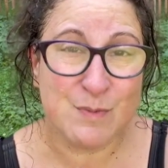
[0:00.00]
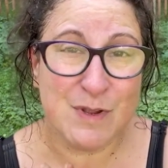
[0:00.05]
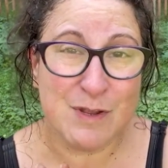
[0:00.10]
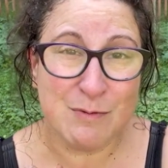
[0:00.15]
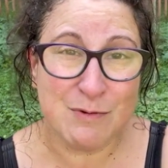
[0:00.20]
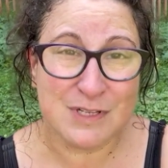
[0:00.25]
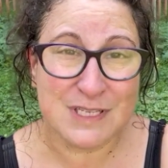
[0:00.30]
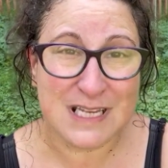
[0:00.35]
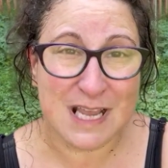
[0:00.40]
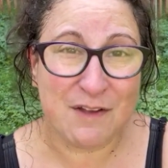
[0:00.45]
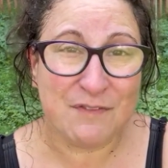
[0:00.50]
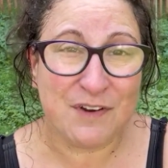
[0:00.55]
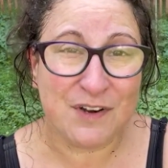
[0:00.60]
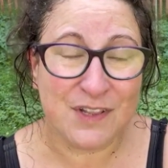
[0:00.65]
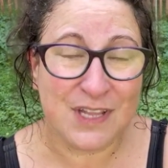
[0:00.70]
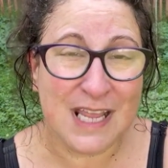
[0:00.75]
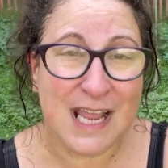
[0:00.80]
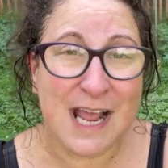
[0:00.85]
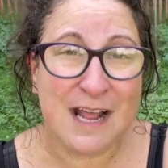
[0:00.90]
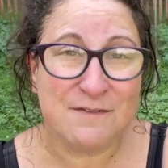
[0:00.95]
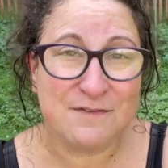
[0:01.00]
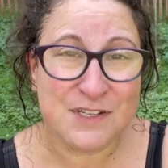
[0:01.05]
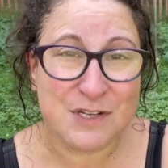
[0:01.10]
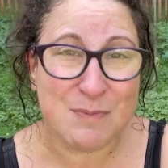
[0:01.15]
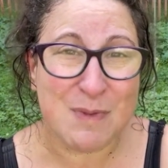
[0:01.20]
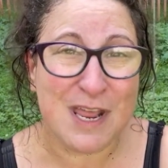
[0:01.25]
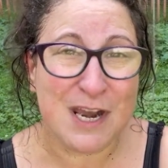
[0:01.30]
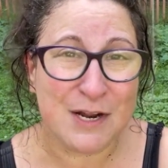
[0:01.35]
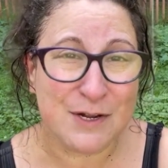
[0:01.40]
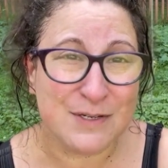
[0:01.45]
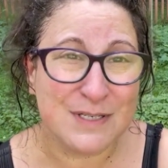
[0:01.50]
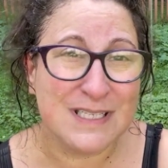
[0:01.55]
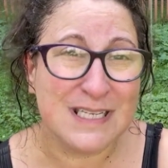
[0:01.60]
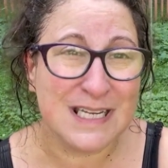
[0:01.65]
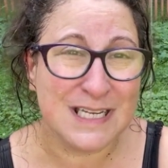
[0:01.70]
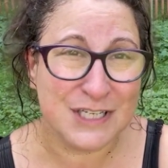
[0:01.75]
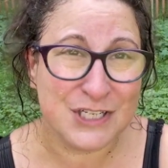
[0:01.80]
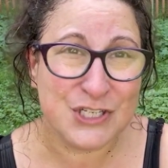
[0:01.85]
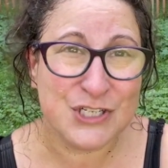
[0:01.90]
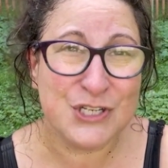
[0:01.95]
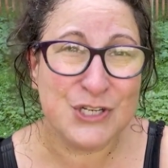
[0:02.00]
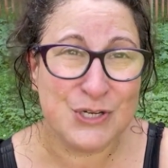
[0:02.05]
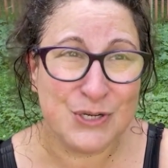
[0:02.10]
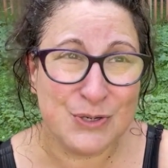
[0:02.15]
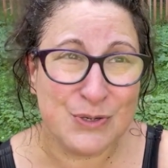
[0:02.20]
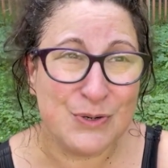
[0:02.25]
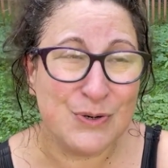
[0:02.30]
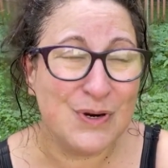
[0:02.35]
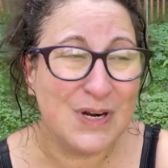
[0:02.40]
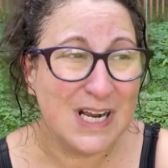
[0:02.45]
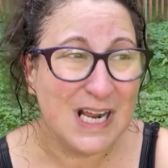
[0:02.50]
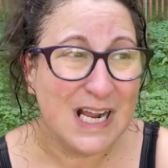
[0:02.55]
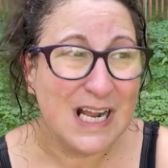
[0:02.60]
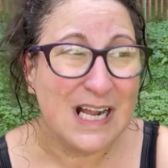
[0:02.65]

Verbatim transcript: We will definitely have tomatoes into